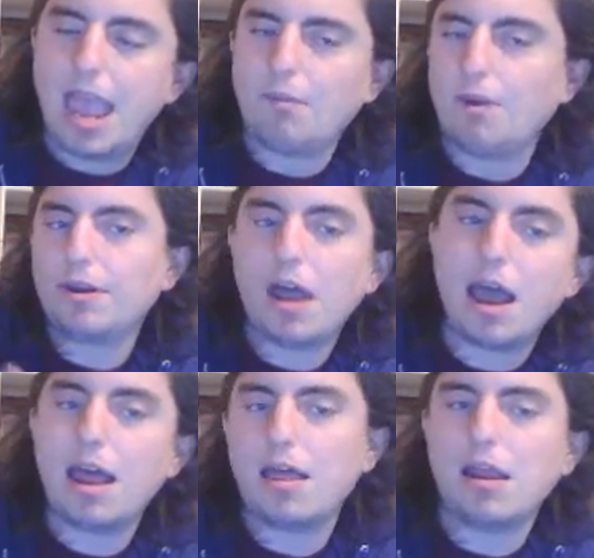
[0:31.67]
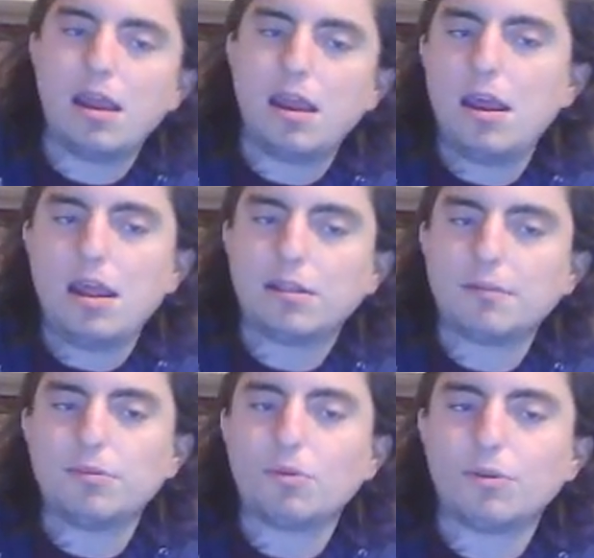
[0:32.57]
And whether or not
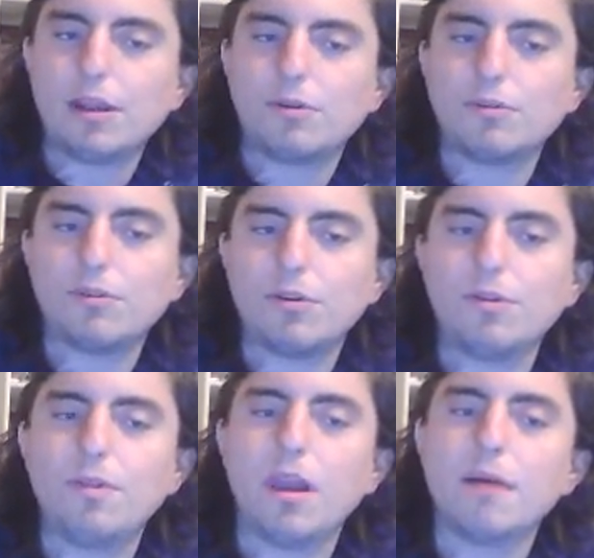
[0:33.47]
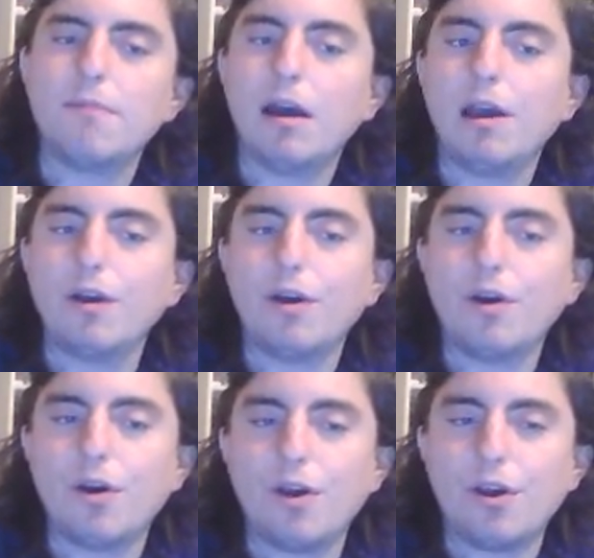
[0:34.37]
some of those sequels to The Love Bug
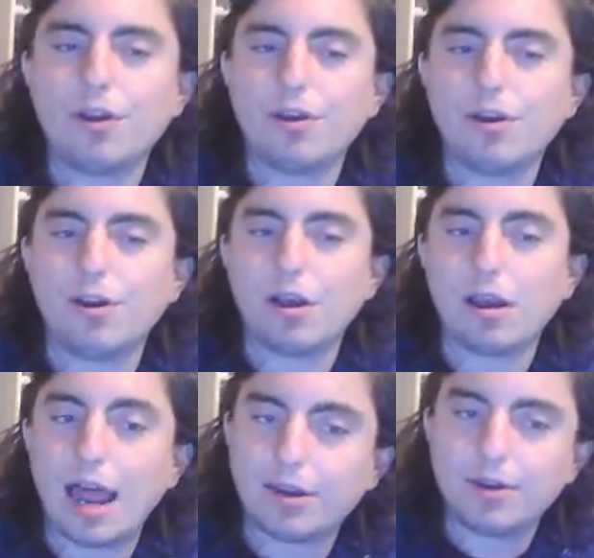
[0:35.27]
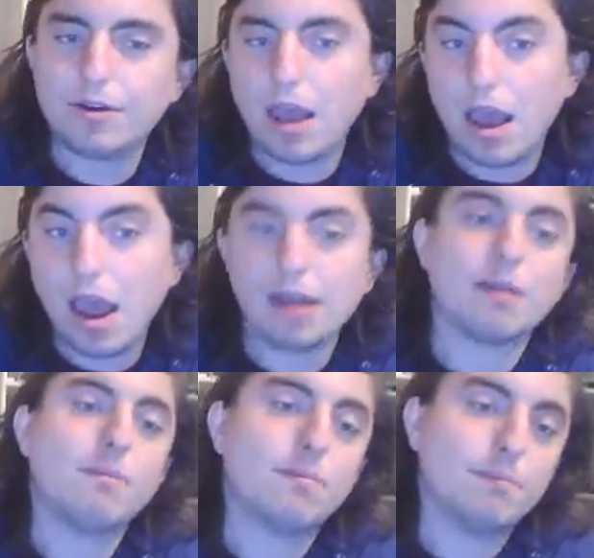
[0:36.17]
are classic or not,
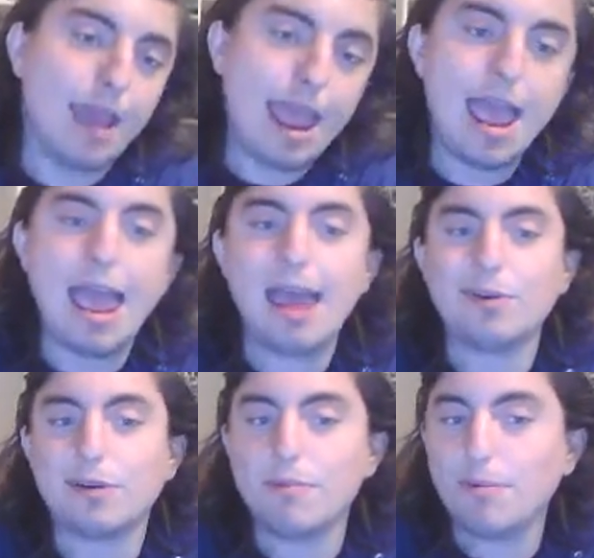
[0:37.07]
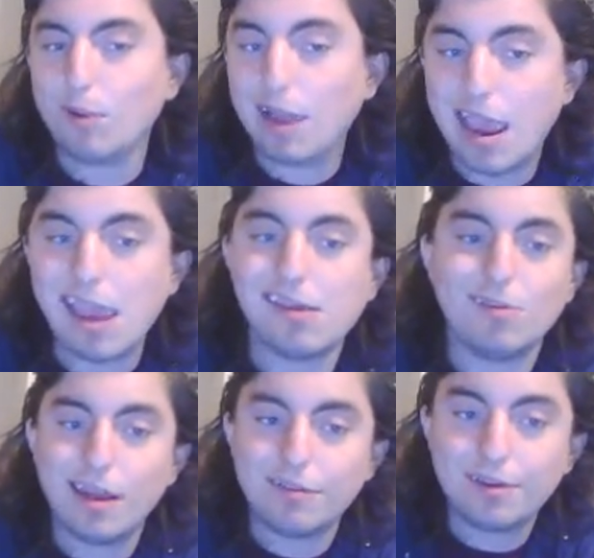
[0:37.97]
some of them are bad, or some of them are okay, or
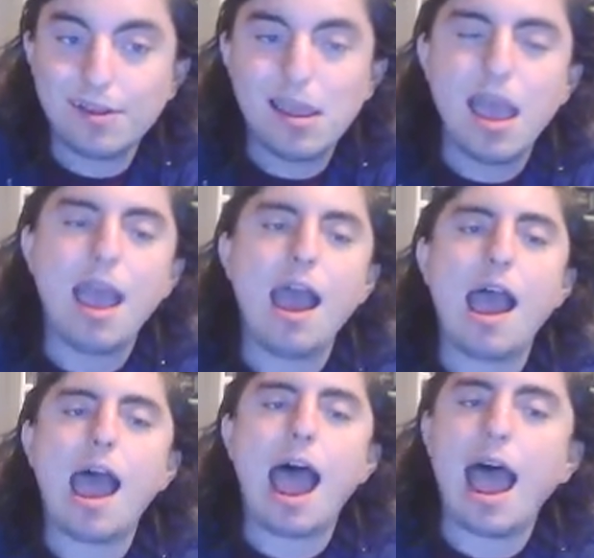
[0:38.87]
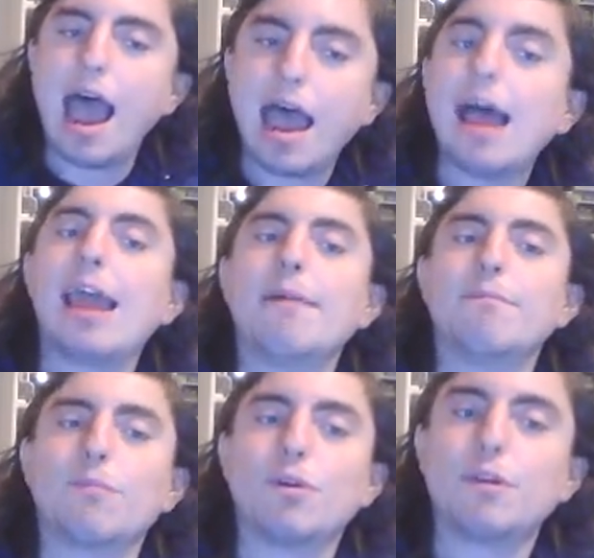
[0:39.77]
whatever, I
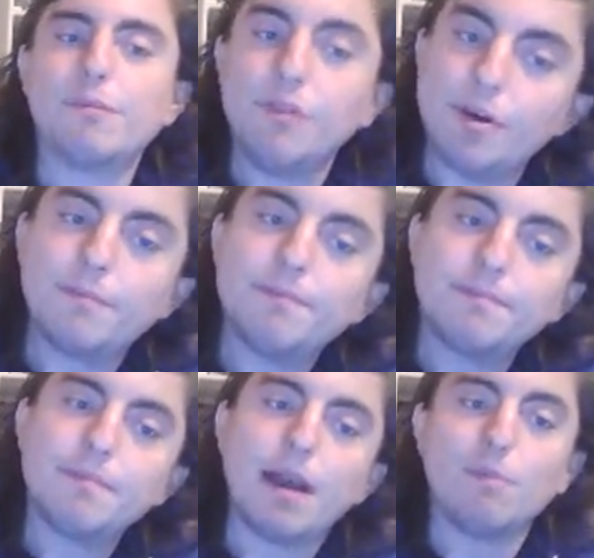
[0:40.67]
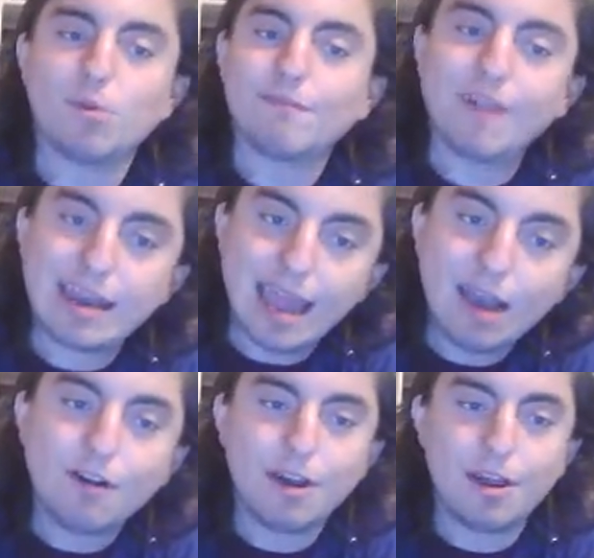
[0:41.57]
am going to review them. I'm going to find
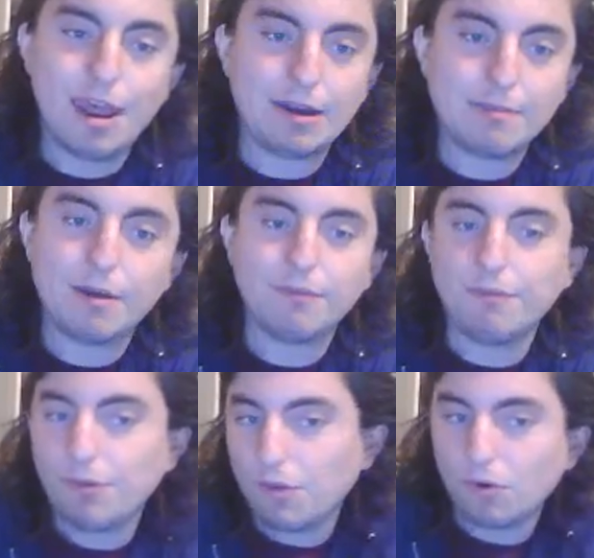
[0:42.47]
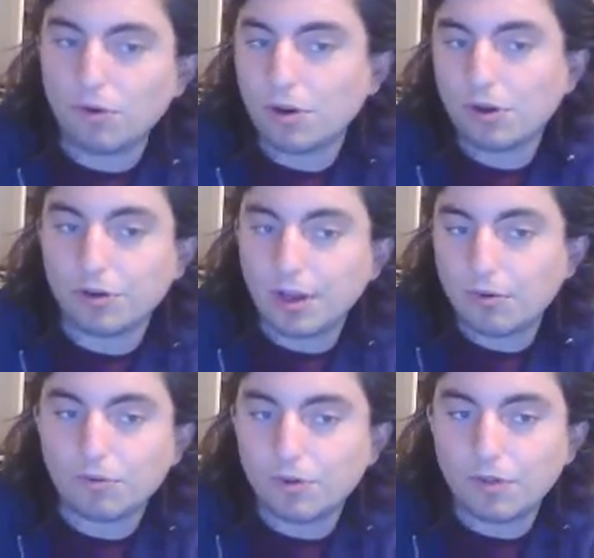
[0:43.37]
out, every time I review those
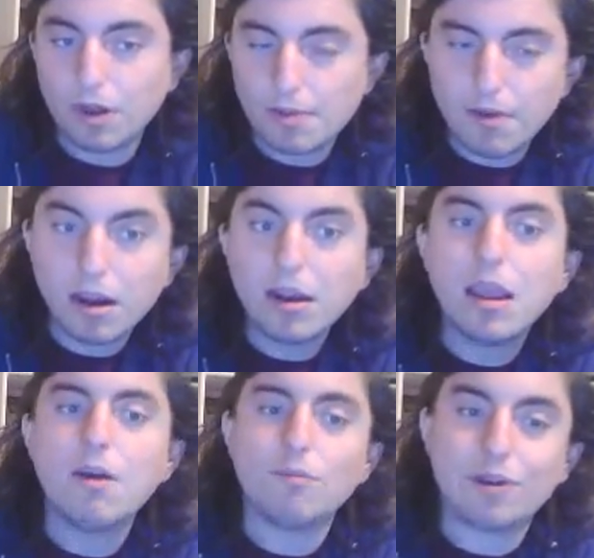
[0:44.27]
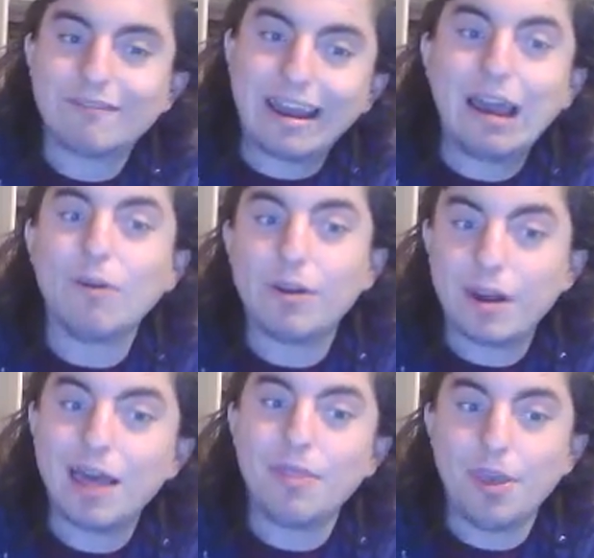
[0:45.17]
sequels to The Love Bug, I'm going to find out whether or
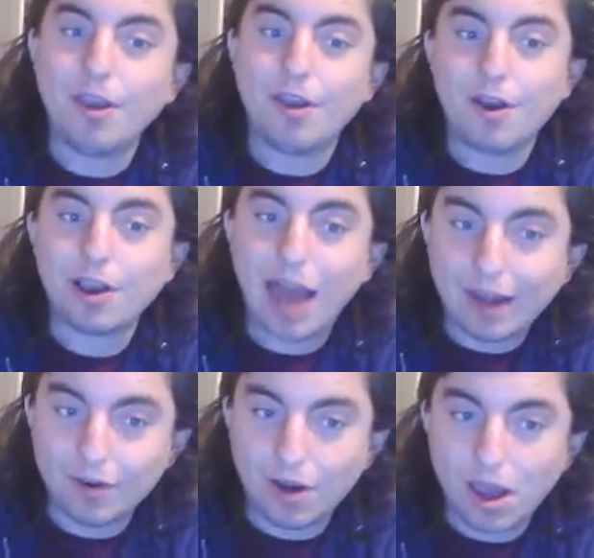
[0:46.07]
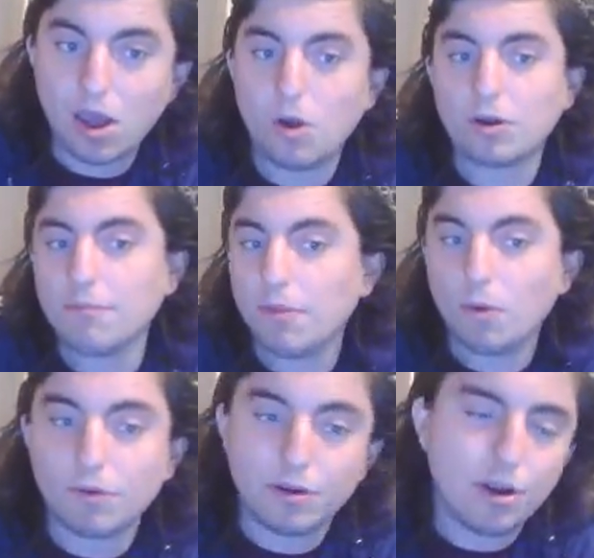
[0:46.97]
not they are classic or not, or some of
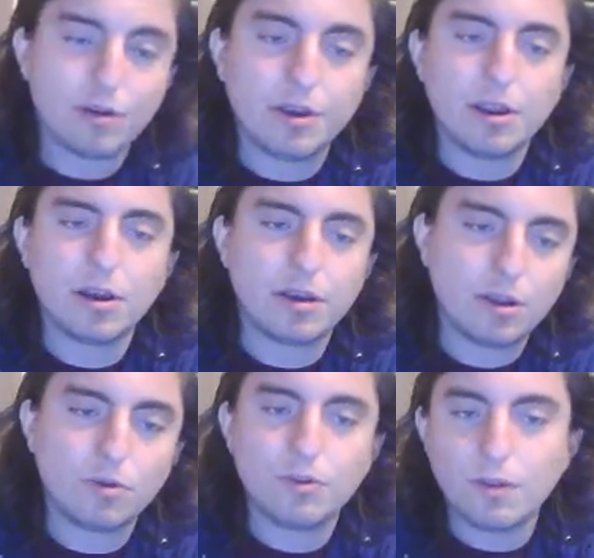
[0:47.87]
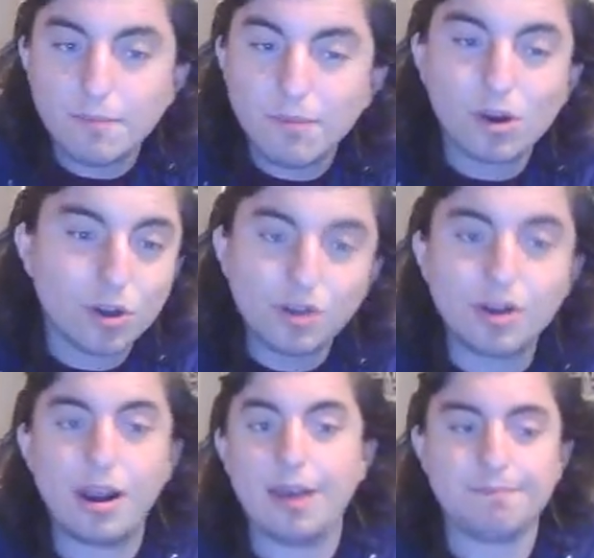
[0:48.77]
those sequels to The Love Bug are good or
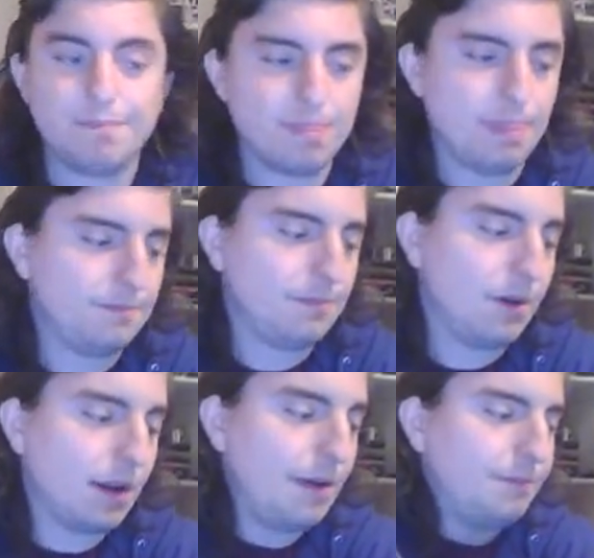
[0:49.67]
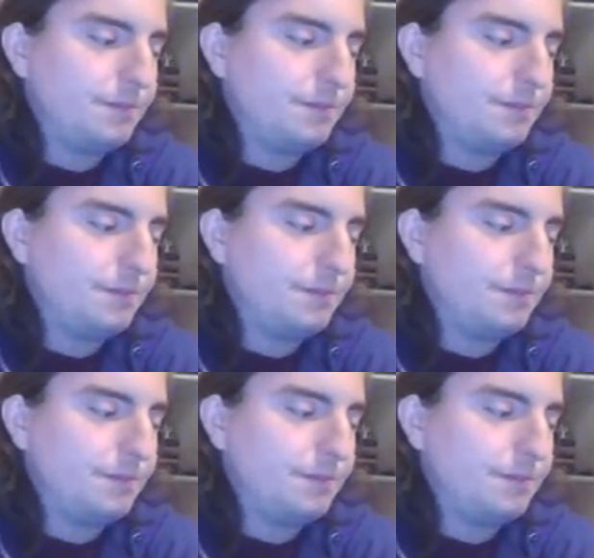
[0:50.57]
not. Okay?